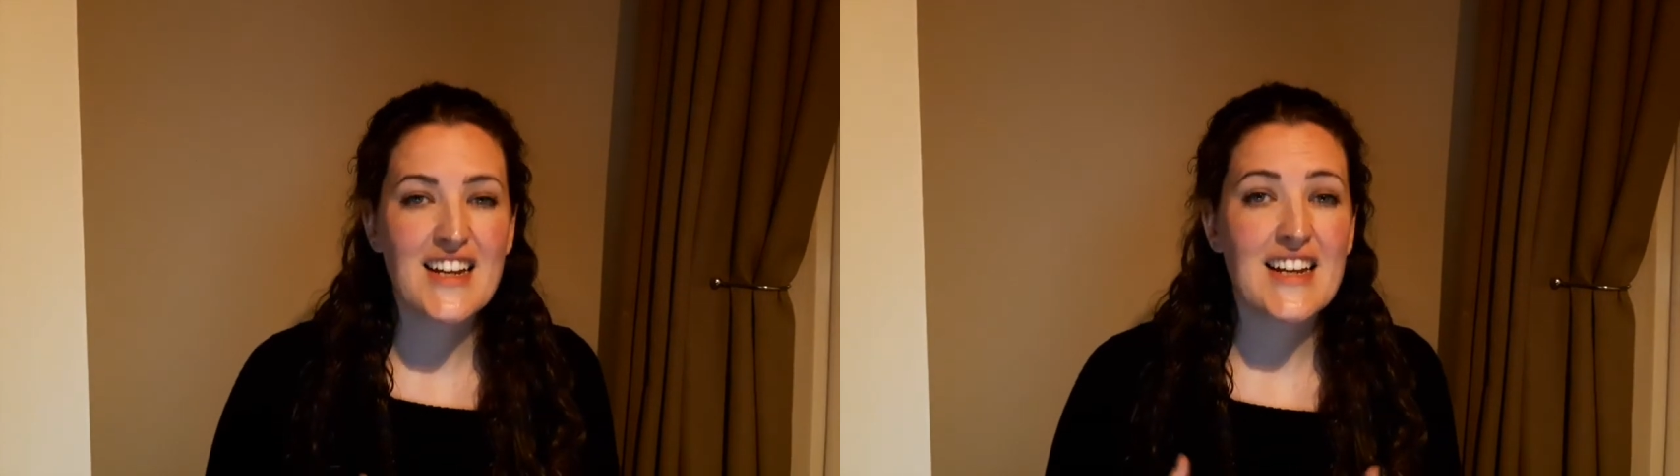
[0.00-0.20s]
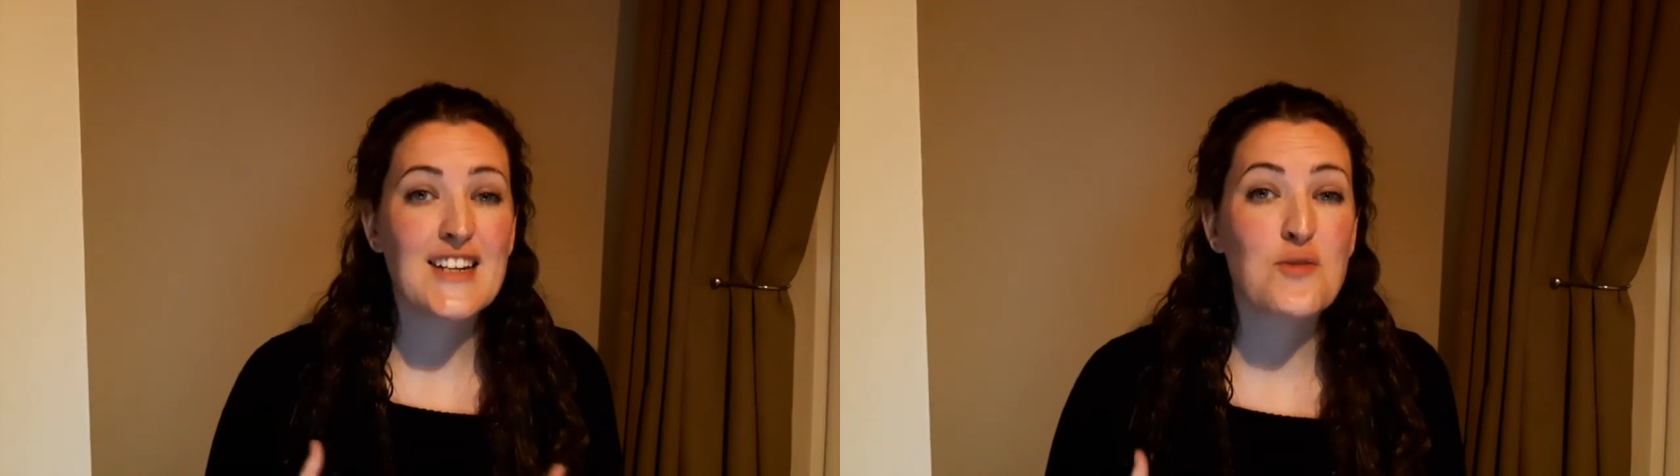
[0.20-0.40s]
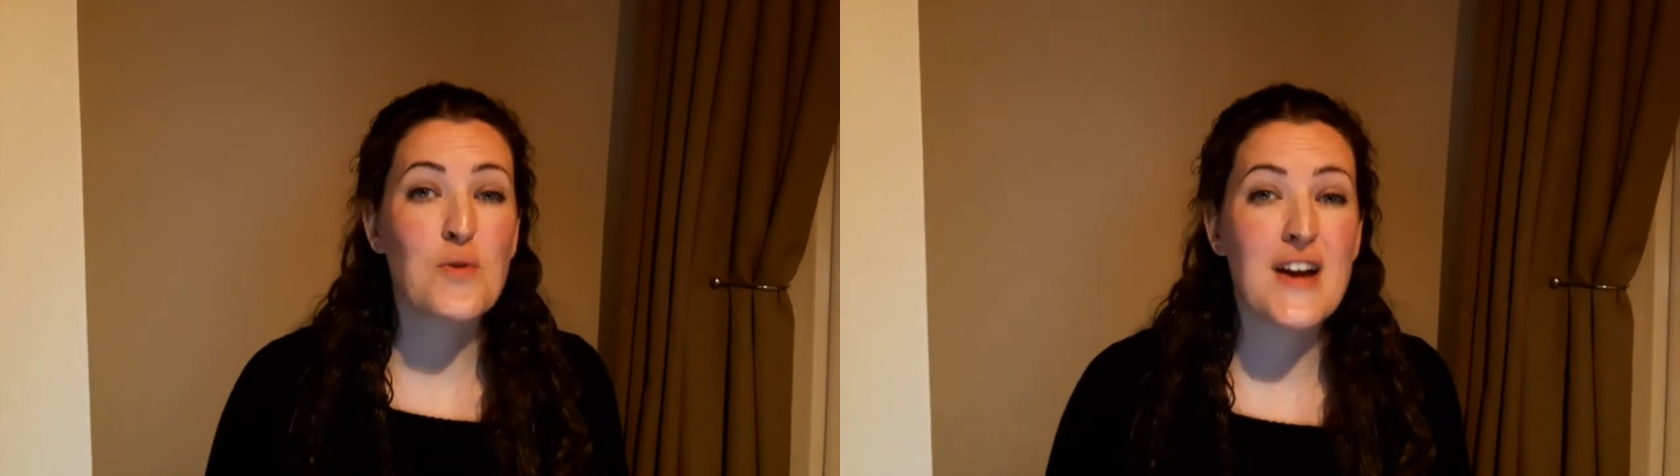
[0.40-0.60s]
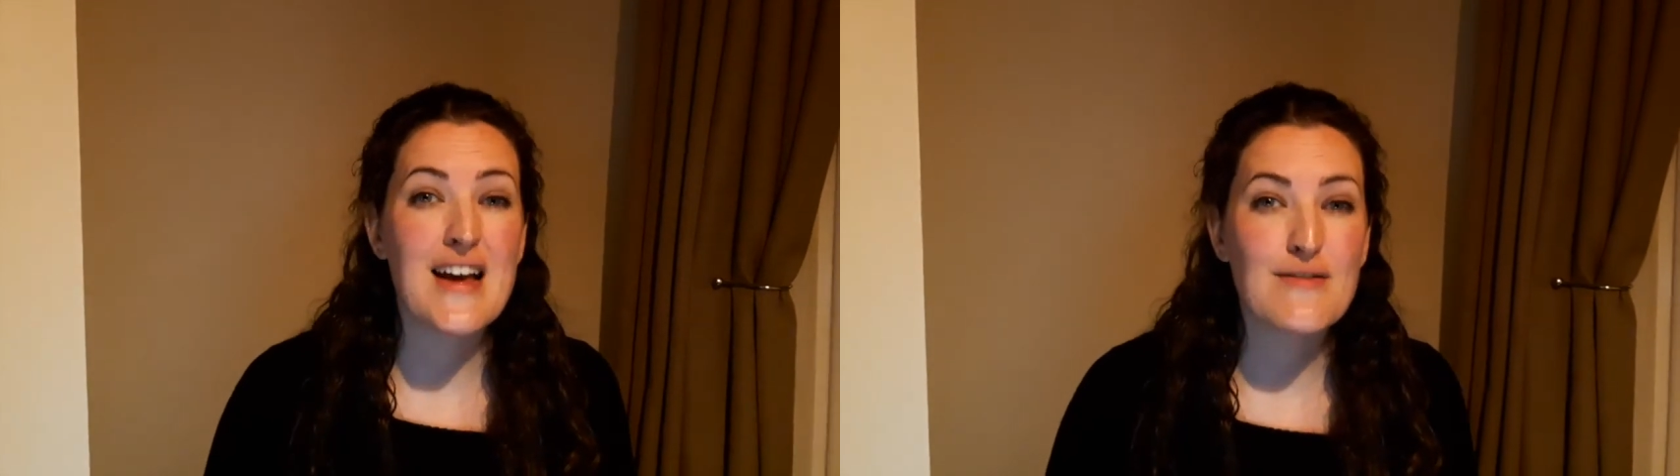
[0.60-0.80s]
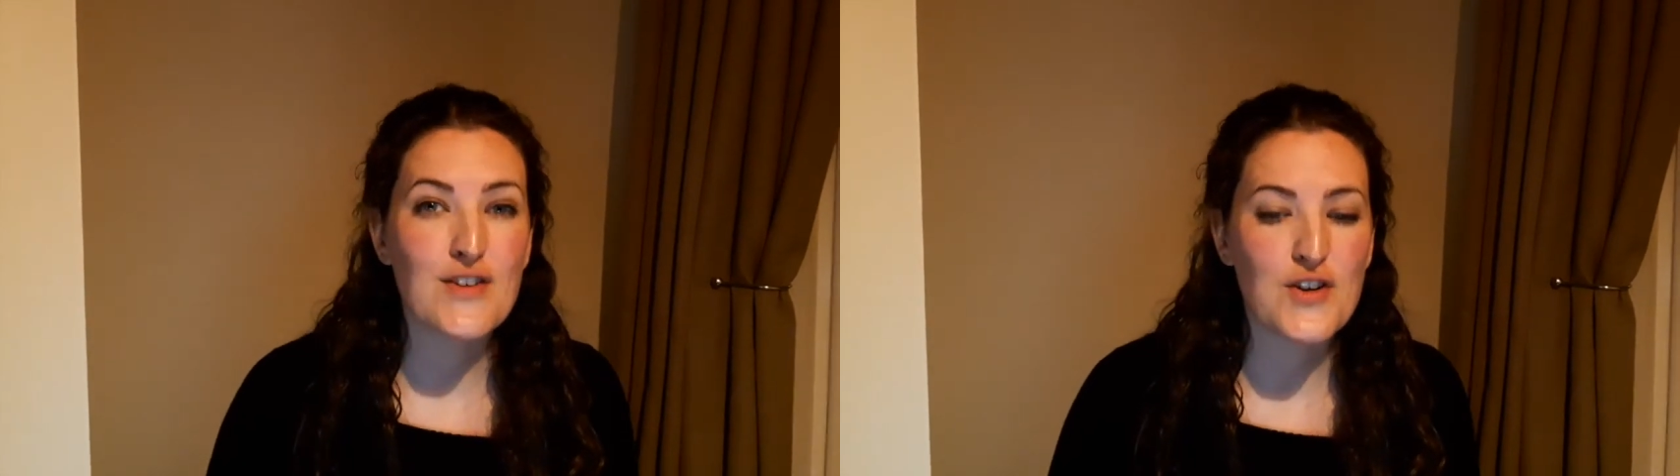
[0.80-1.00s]
into
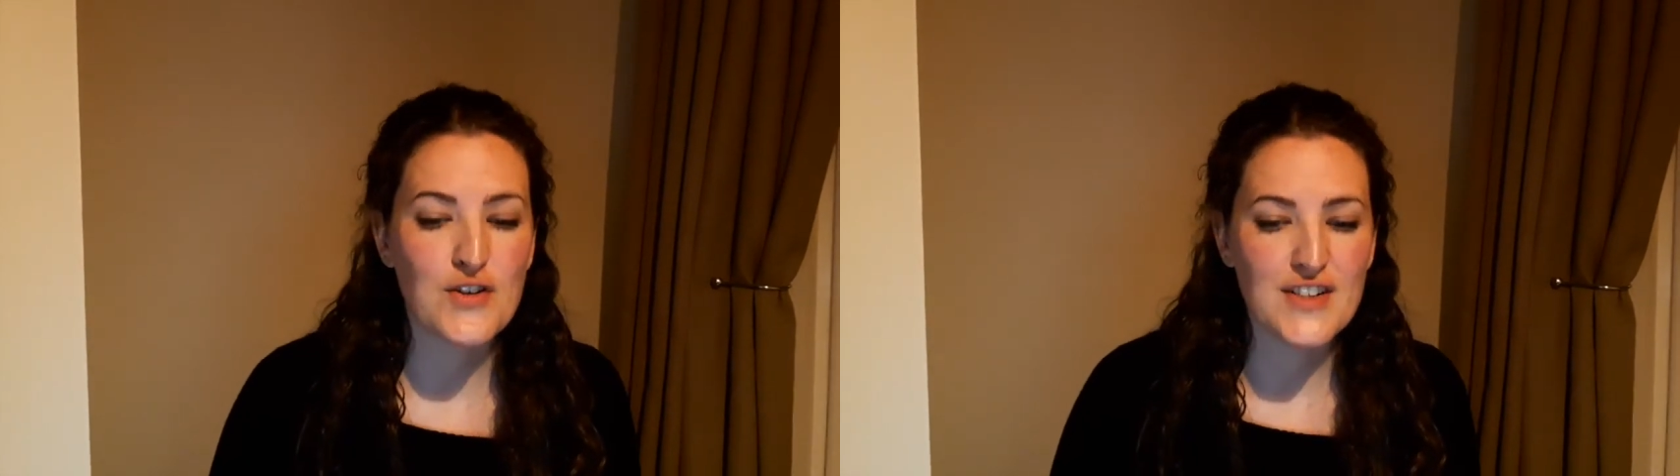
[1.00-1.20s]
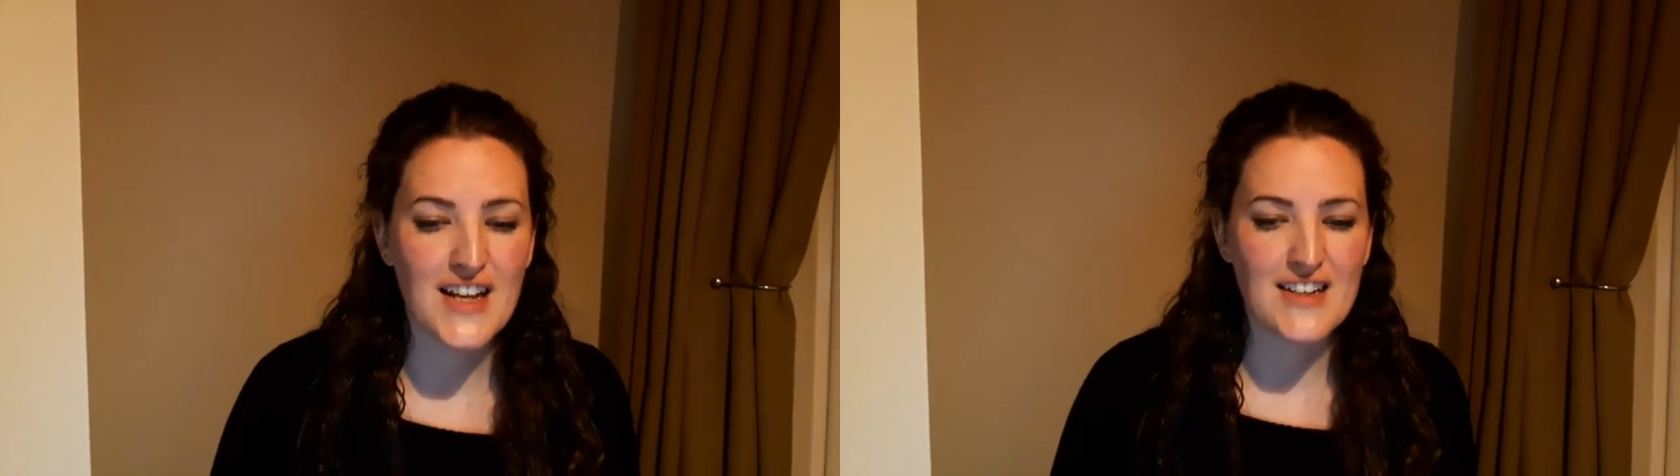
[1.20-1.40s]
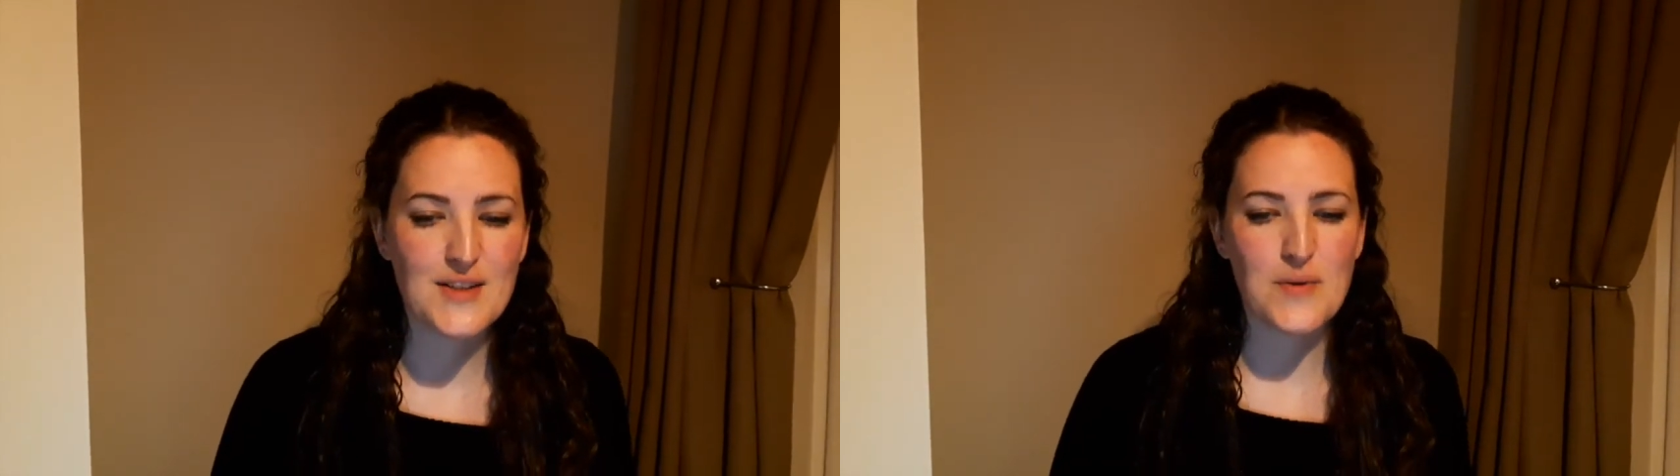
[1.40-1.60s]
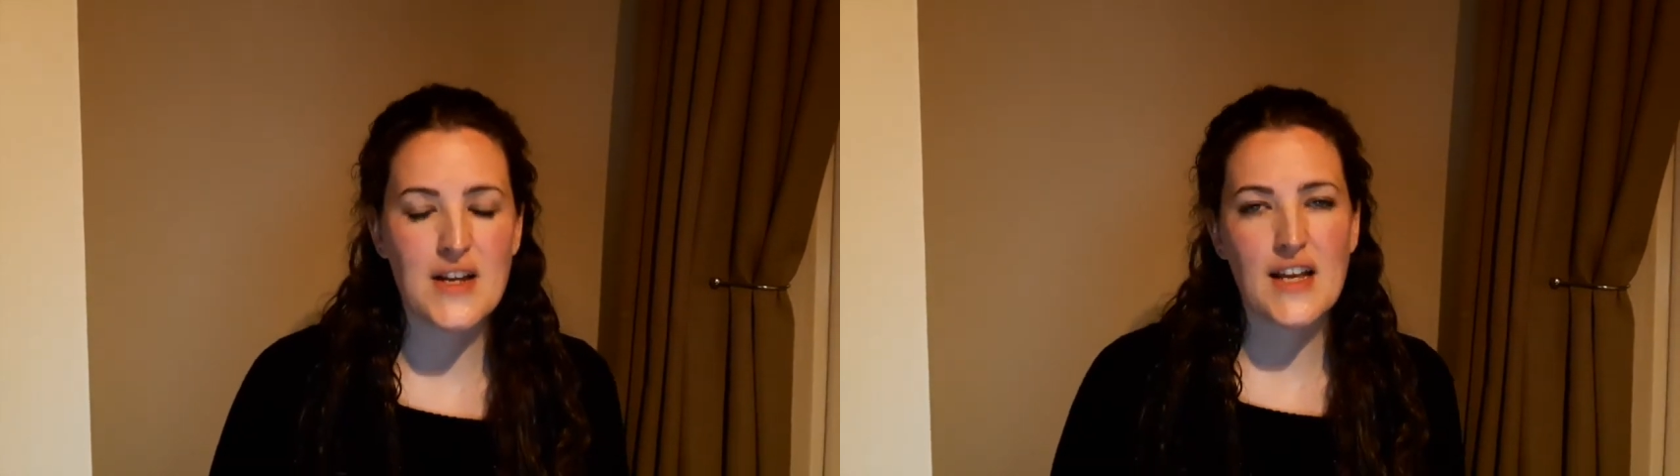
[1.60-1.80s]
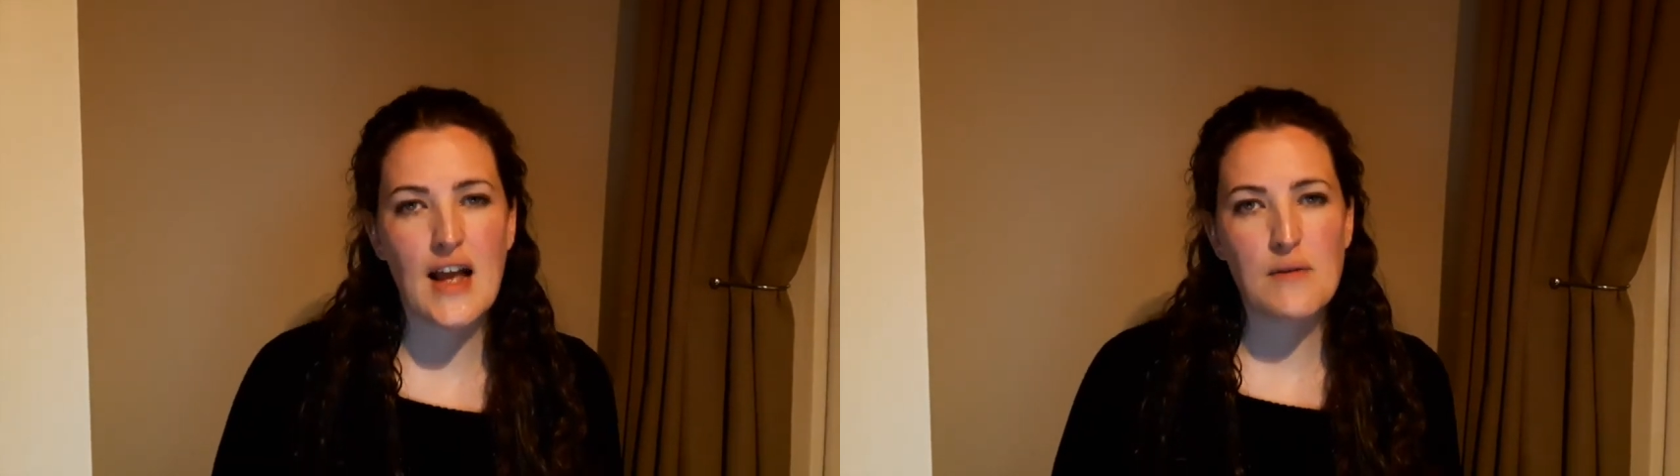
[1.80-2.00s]
whatever context we
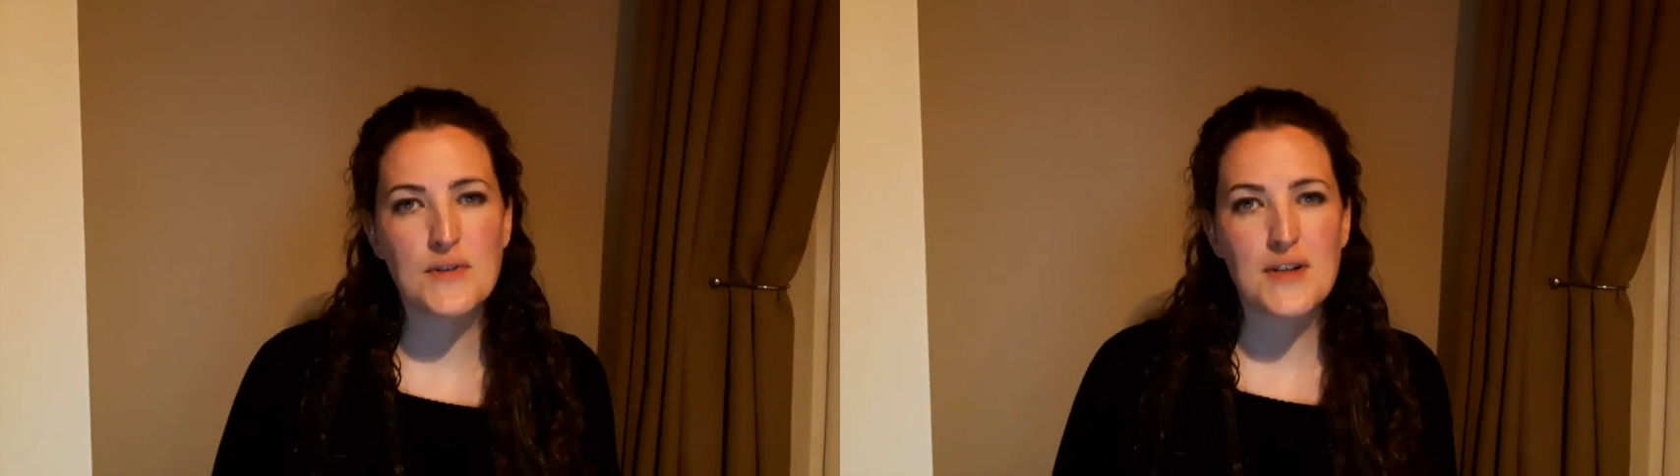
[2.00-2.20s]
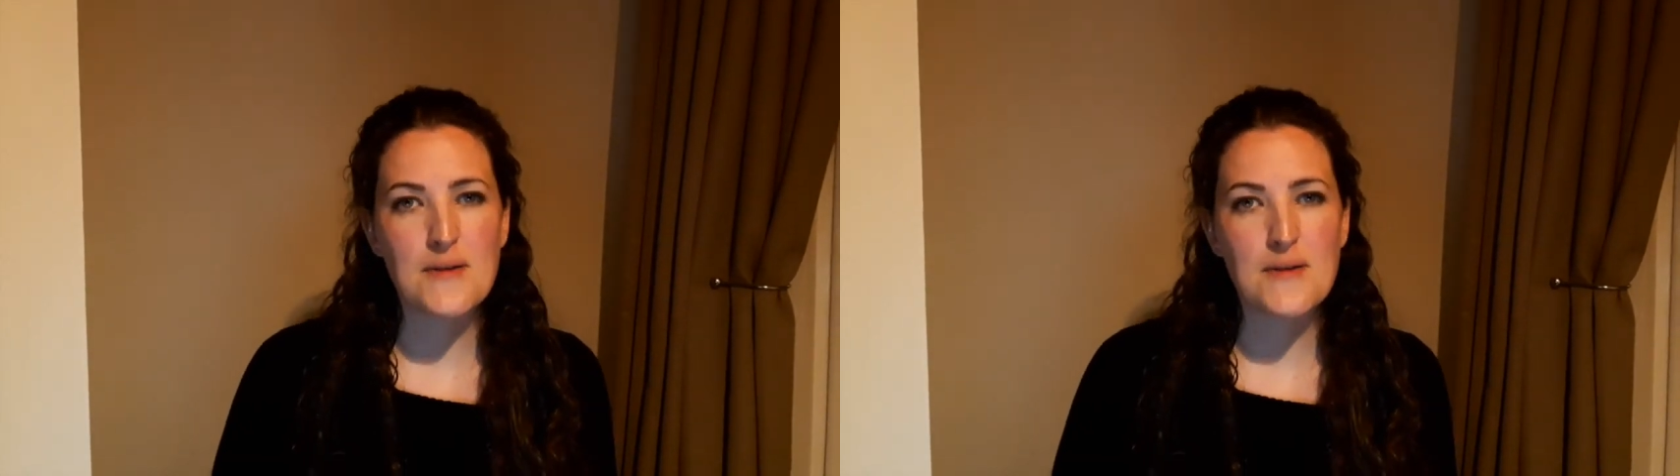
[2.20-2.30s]
encounter.